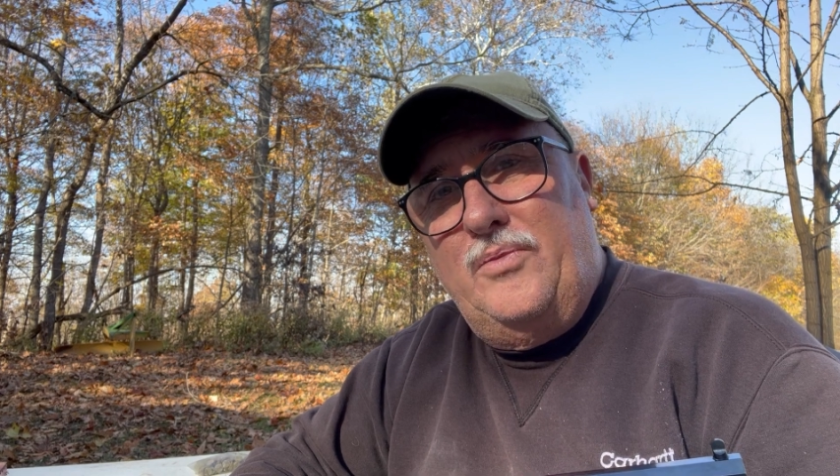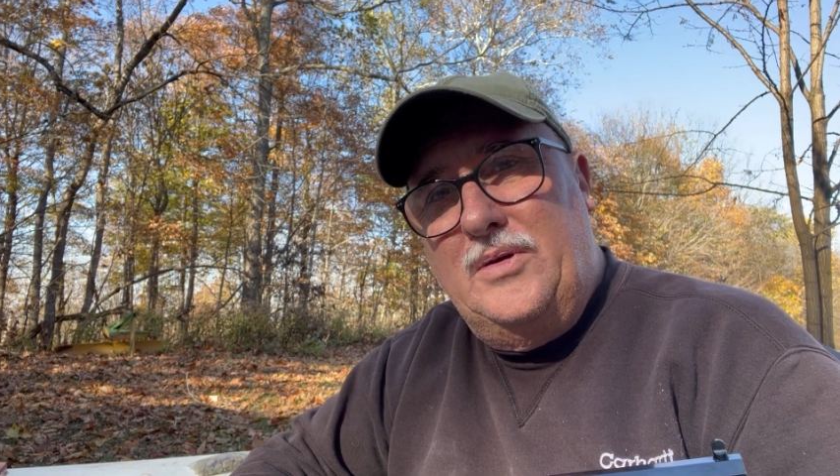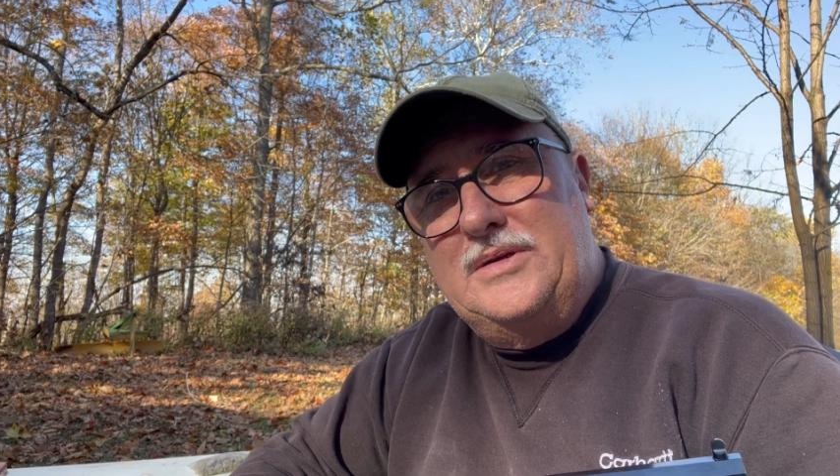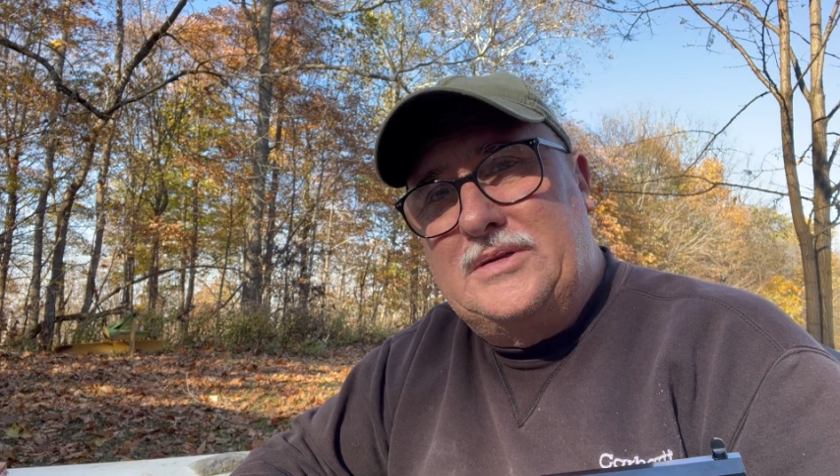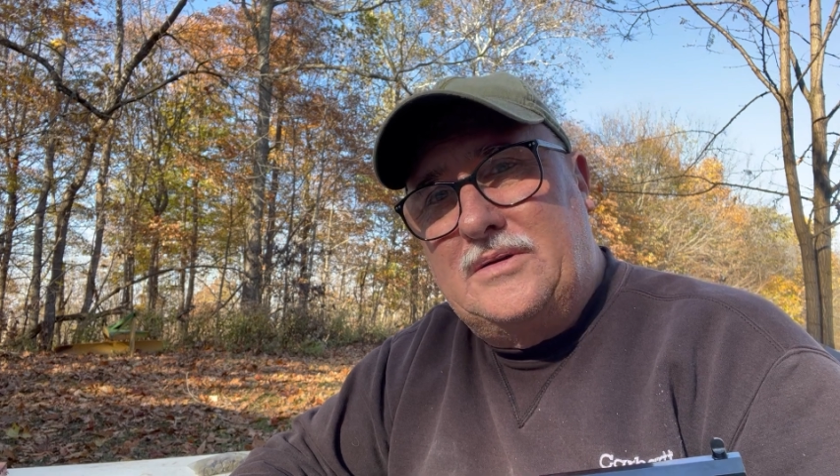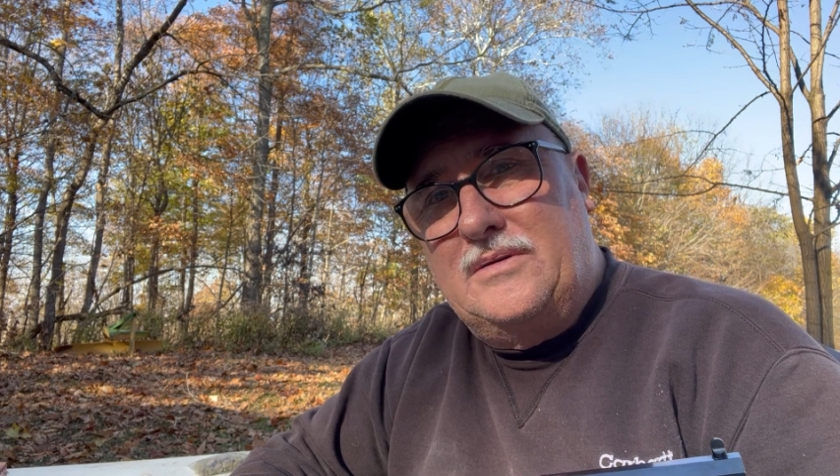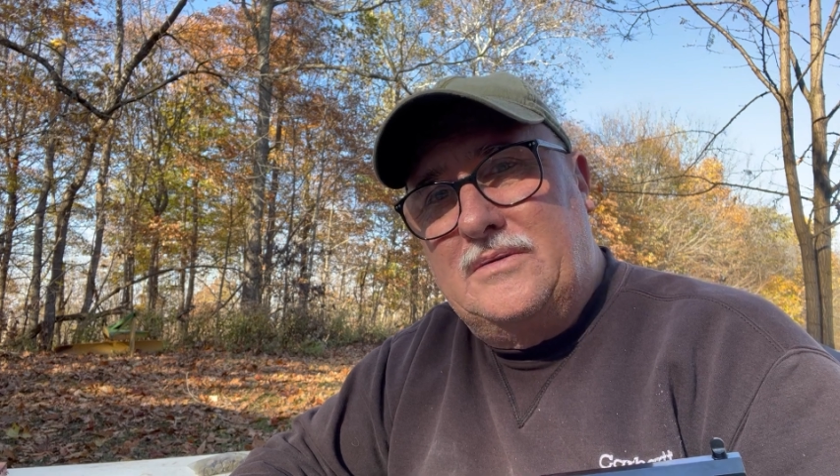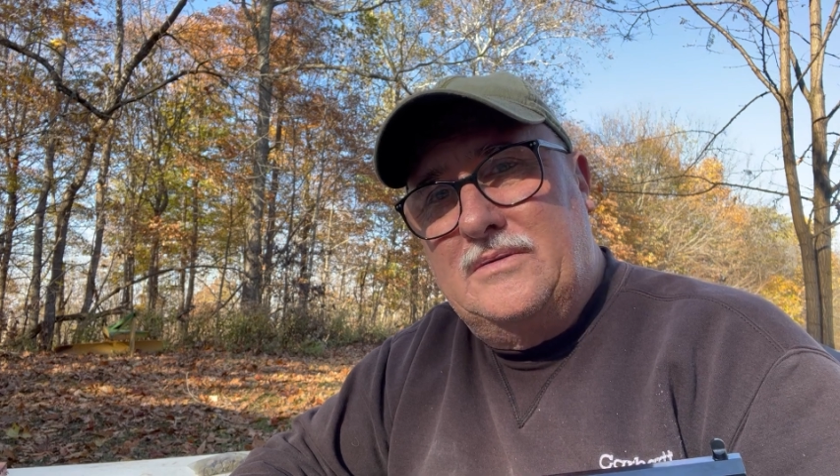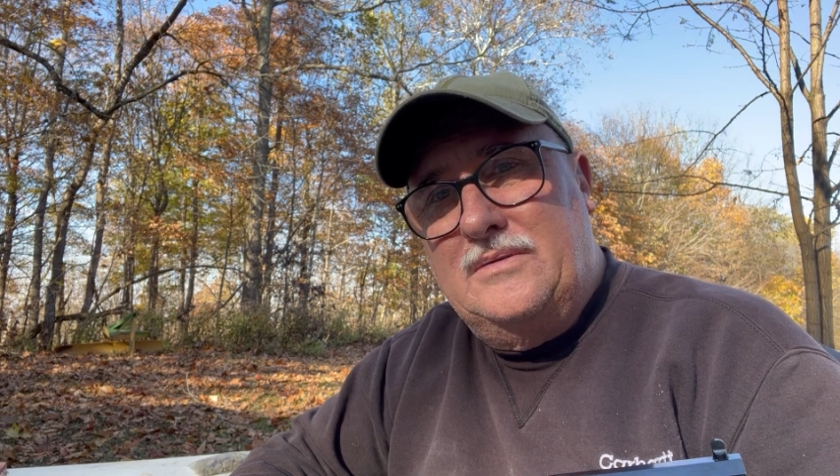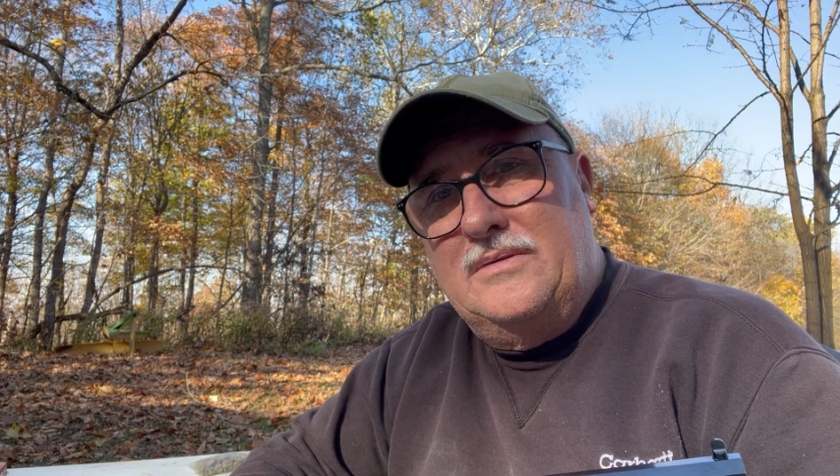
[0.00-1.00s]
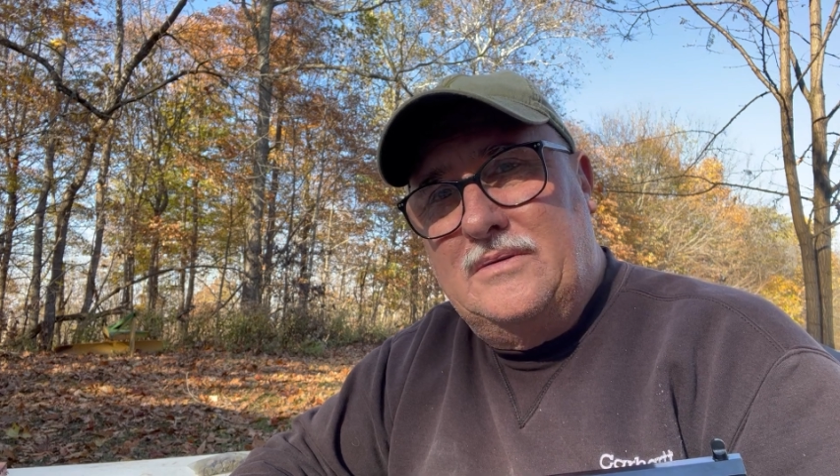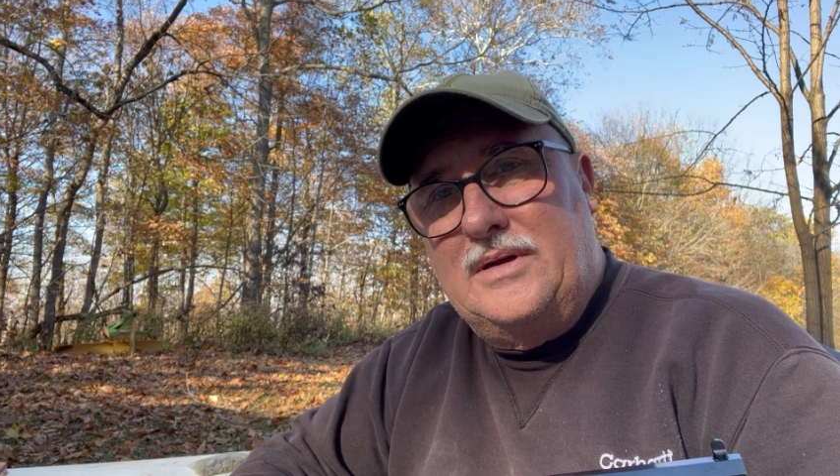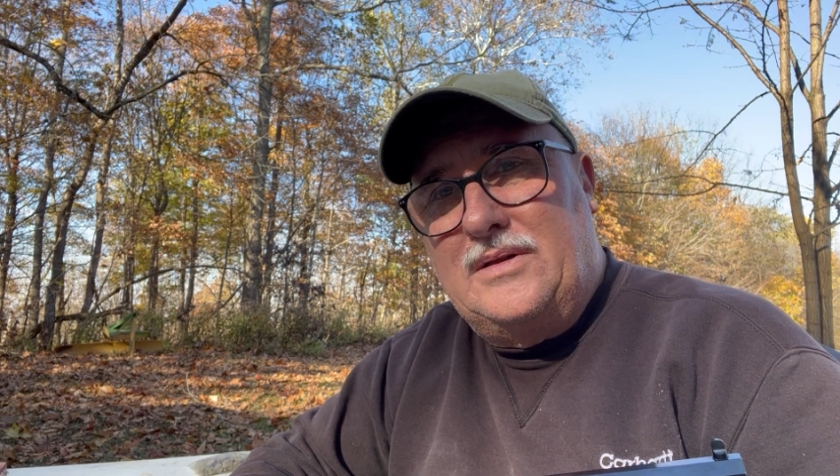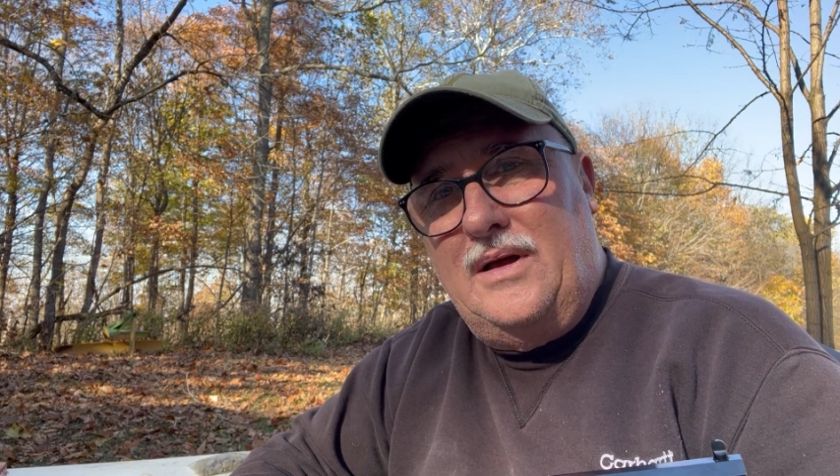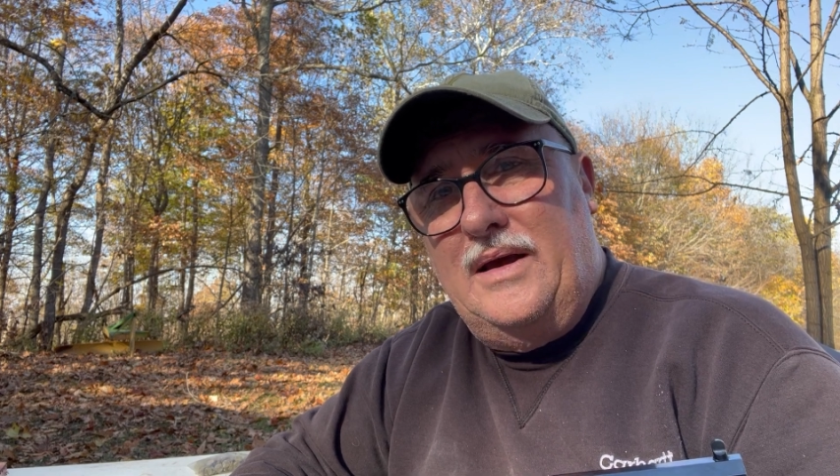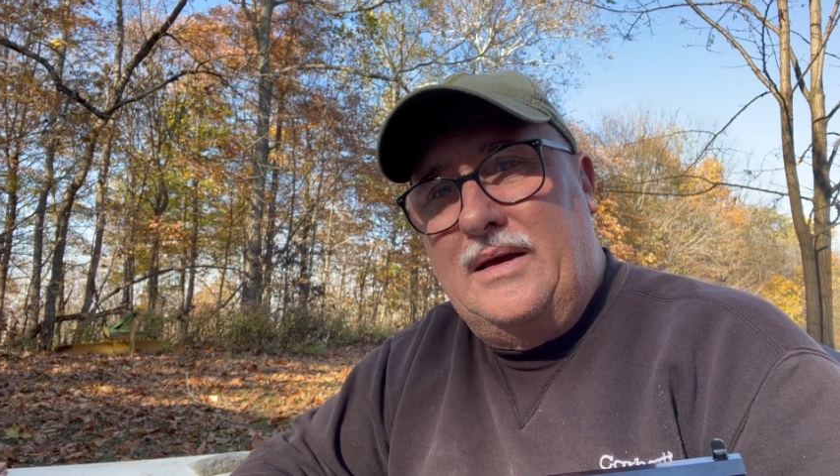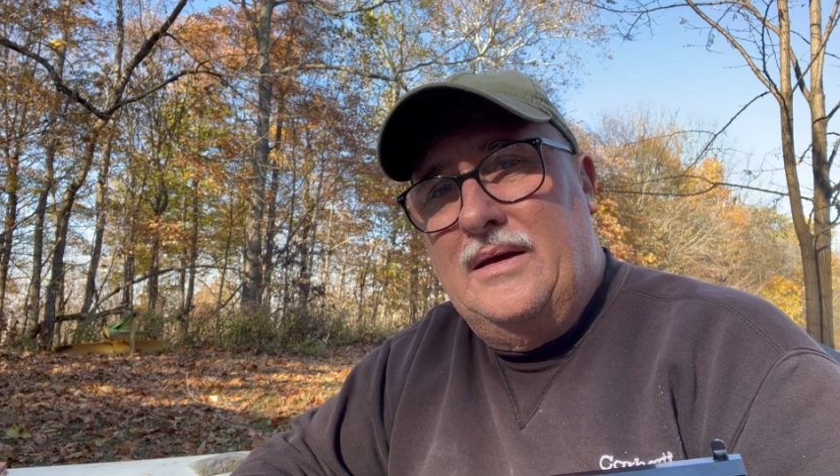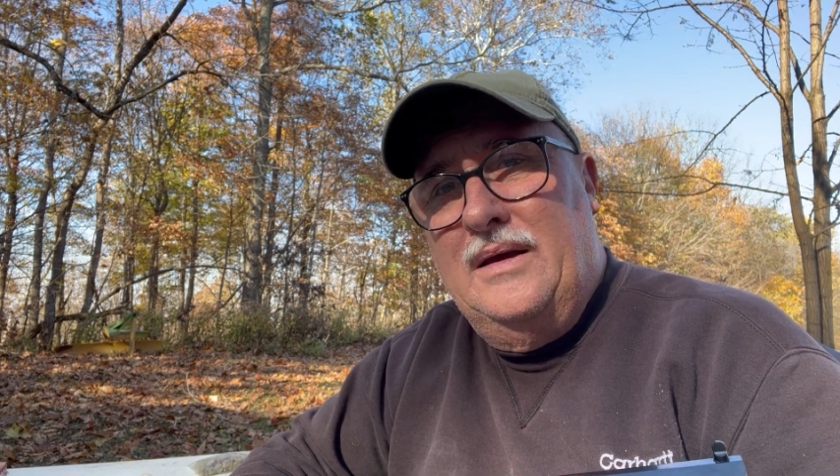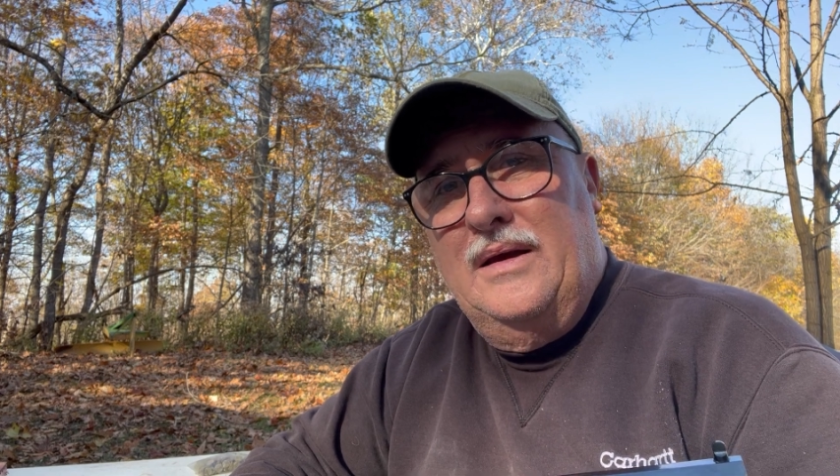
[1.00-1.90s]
please click like,